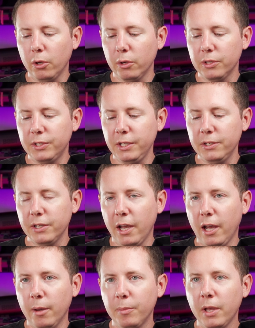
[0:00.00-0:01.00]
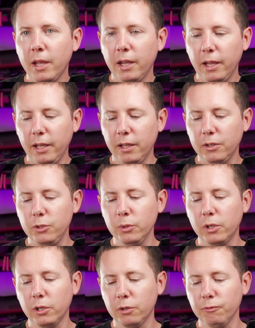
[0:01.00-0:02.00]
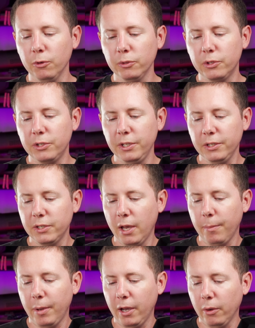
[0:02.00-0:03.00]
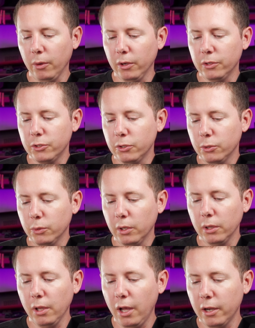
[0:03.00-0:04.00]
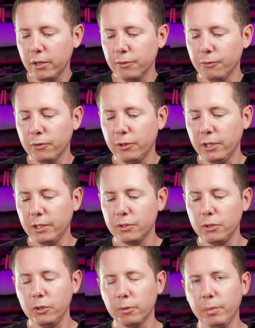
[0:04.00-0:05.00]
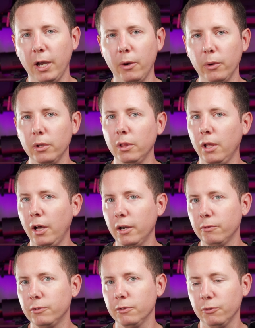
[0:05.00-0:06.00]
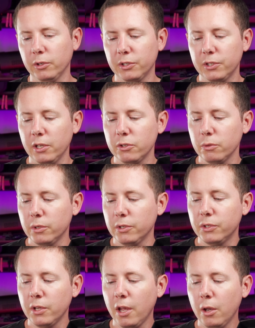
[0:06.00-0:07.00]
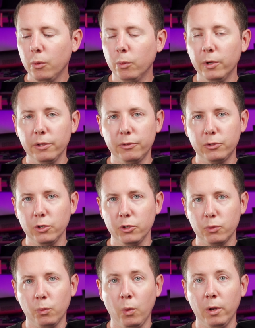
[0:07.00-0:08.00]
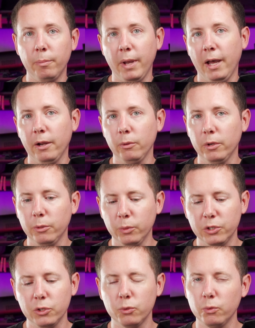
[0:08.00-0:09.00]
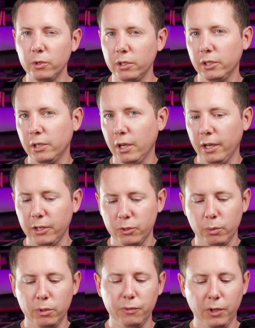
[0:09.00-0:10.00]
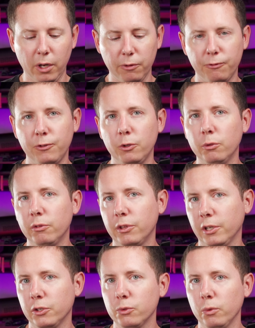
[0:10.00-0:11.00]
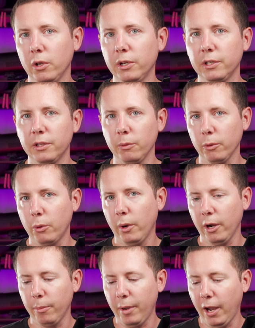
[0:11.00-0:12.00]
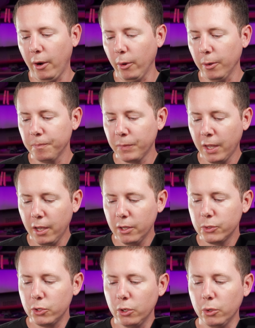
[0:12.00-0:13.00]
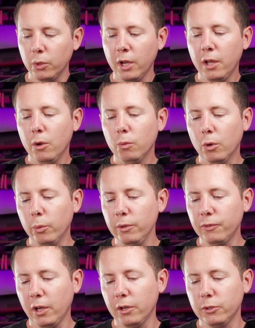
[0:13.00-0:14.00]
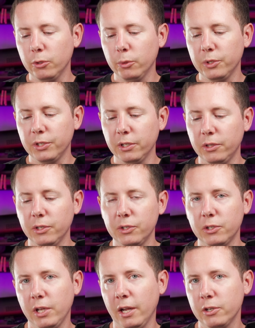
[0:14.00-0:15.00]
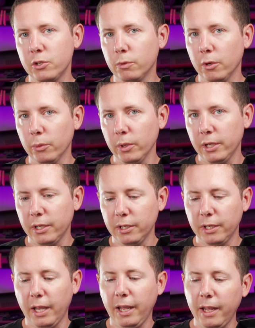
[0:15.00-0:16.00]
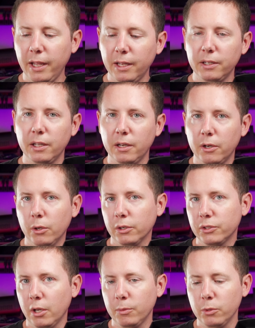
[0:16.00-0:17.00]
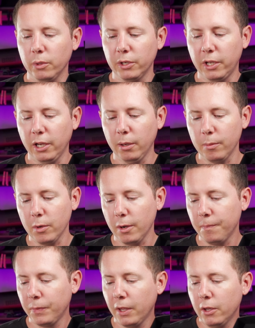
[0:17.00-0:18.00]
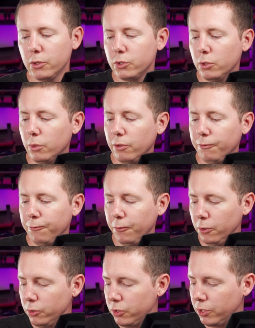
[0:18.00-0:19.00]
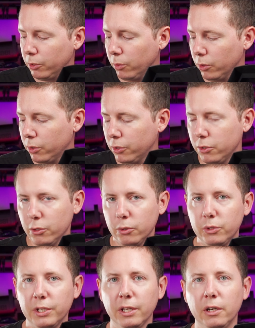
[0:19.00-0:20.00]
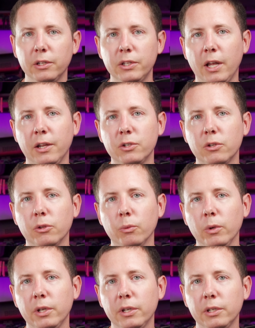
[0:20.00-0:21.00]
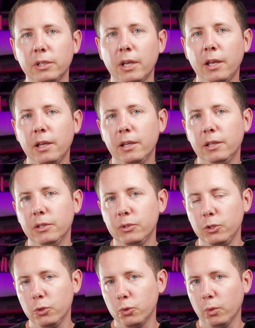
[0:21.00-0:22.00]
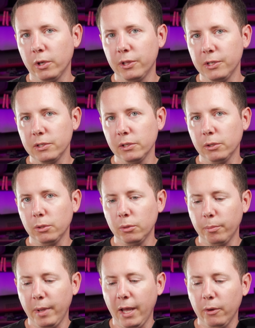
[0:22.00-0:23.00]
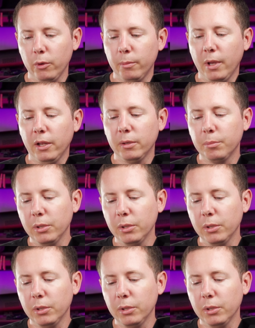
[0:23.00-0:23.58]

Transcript: called a D-tap, and you can convert the D-tap power into a lot of different things. So you can power a lot of different accessories with just one battery, which is really nice when you've got a few things running that require power. So what we've got to do is get this attached to our rig and get it hooked up to our camera. So the first thing we're going to do to get it attached to the rig is use one of these little battery mounting